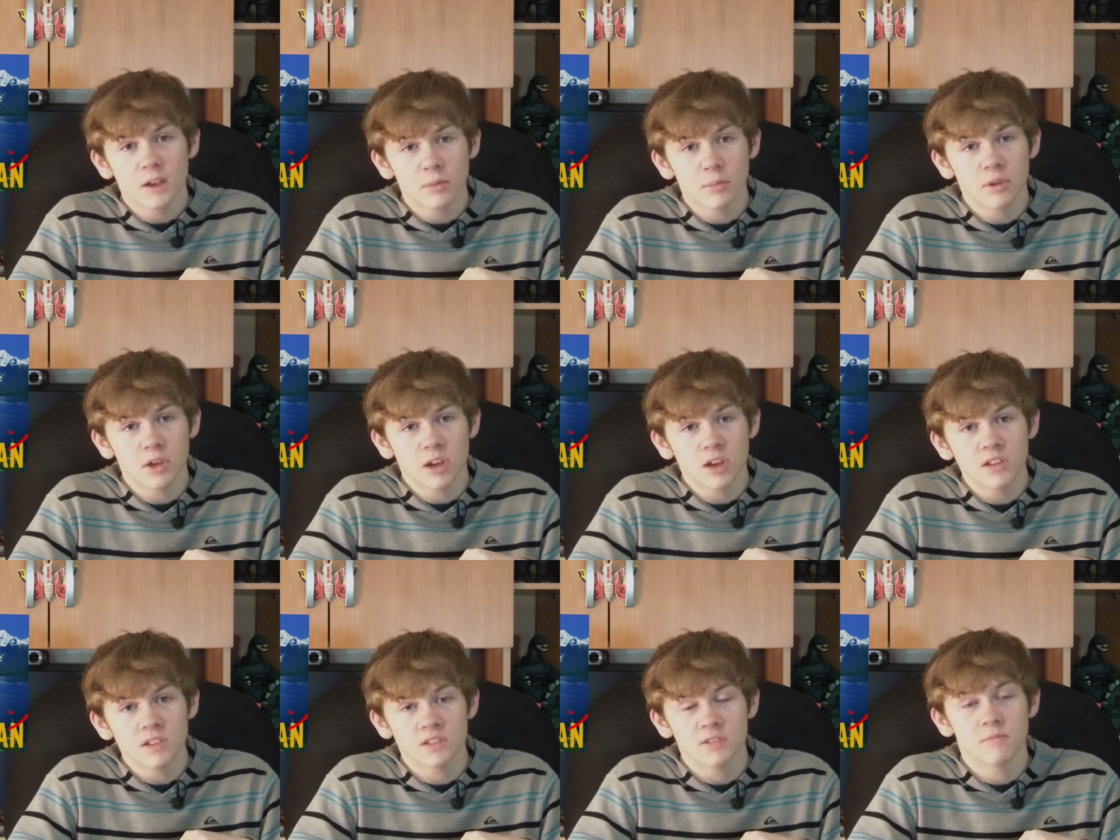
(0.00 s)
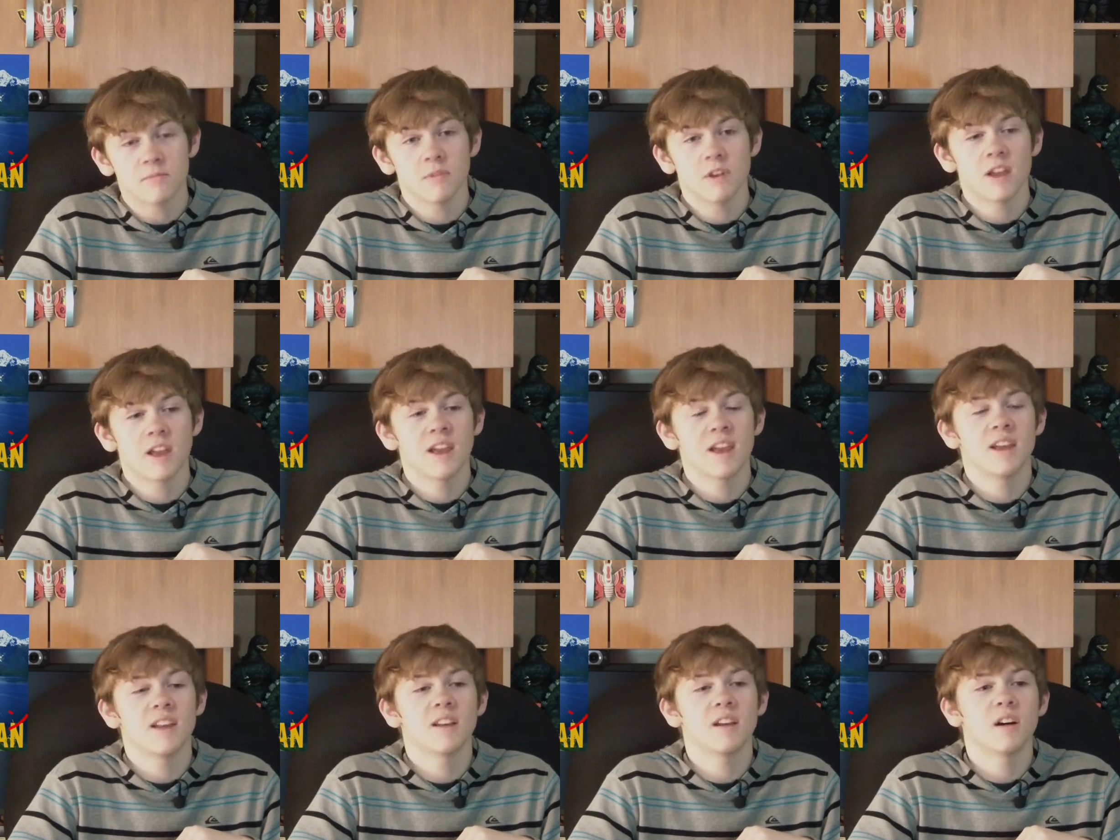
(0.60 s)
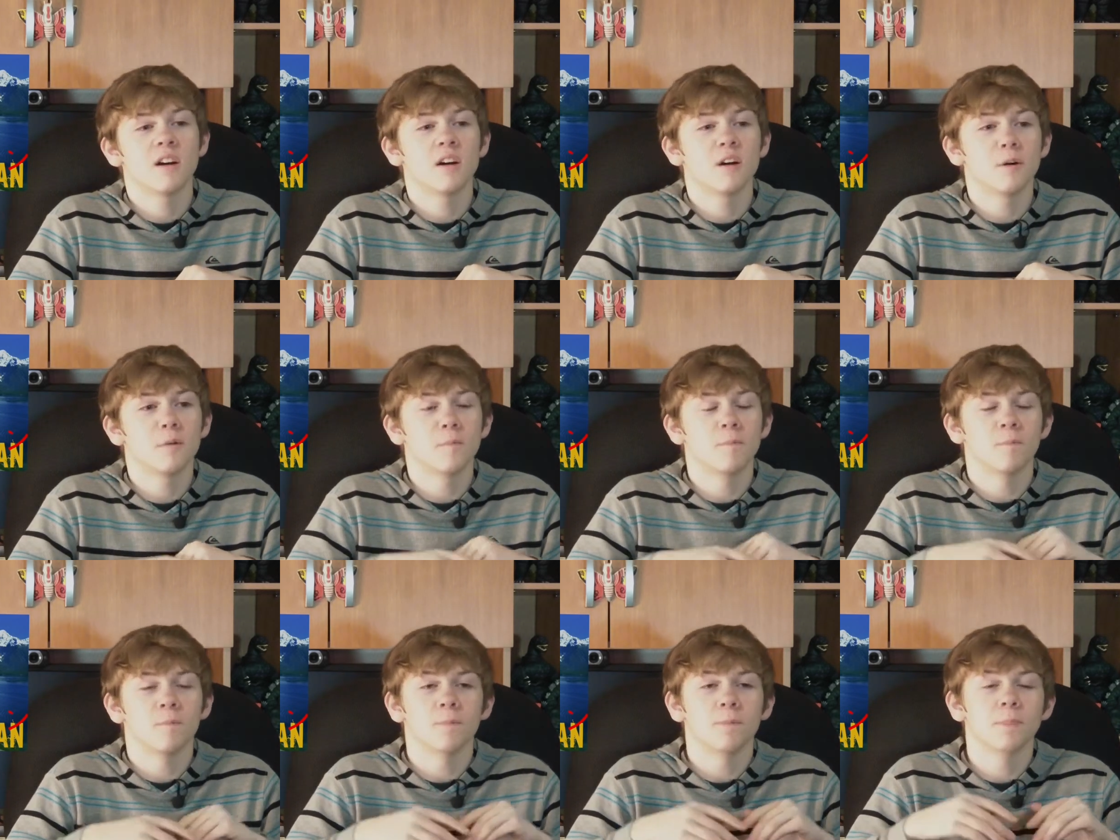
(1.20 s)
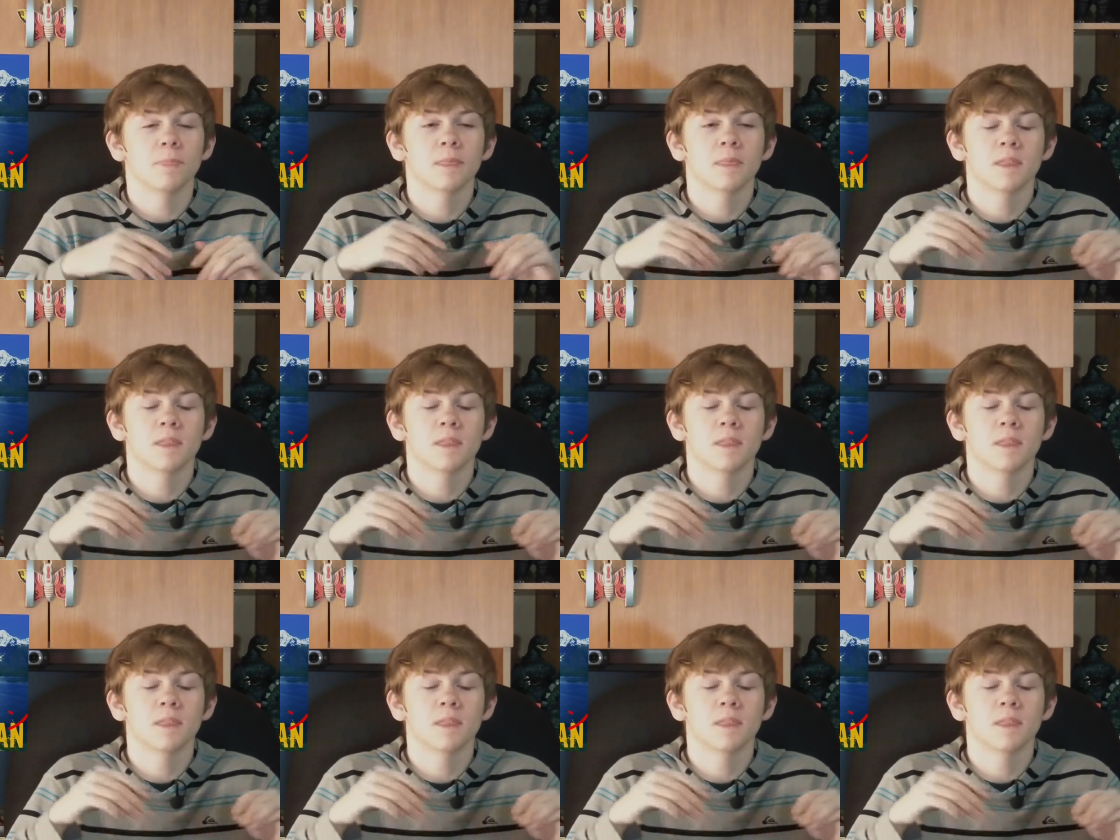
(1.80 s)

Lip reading: That would be awesome. And